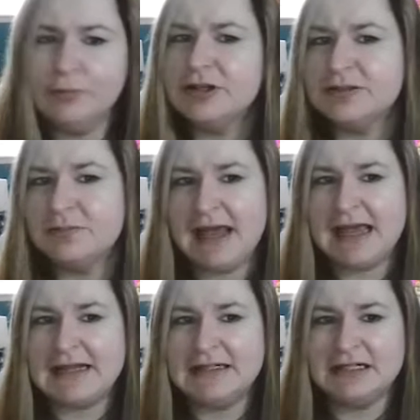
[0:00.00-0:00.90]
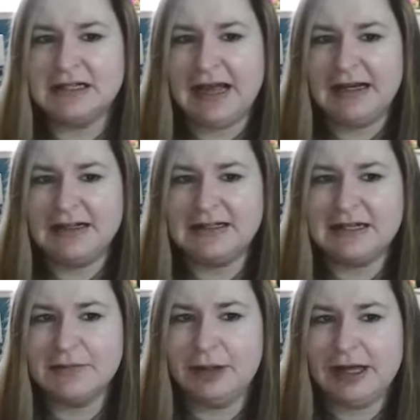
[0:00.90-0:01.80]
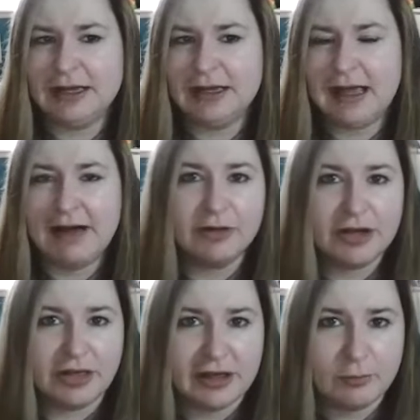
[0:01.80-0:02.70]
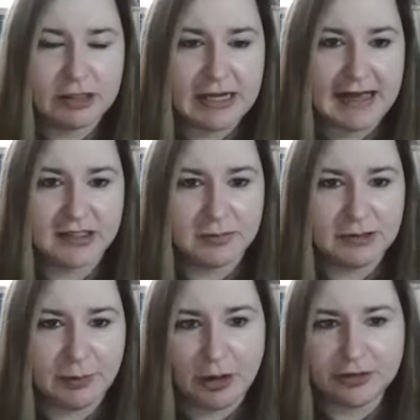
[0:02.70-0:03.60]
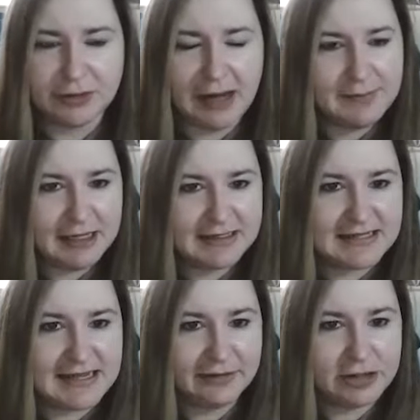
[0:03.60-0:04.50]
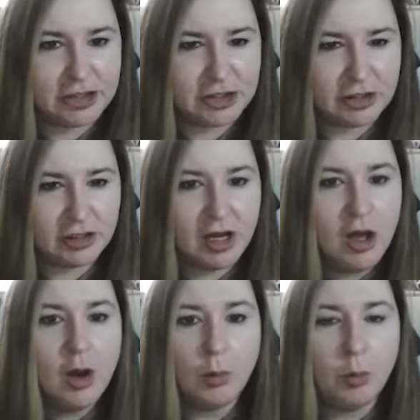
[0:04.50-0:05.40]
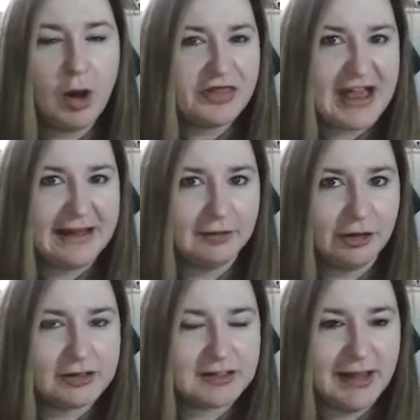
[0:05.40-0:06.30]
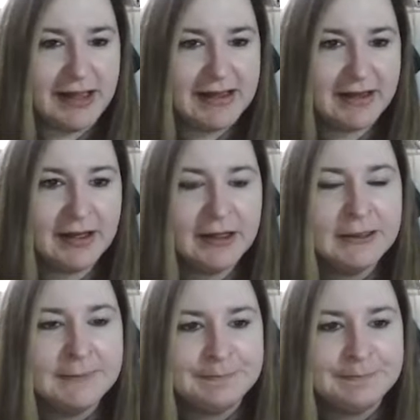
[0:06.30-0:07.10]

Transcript: it was made to kind of seem like everything would had to be pro. So I'm not exactly sure what that looks like.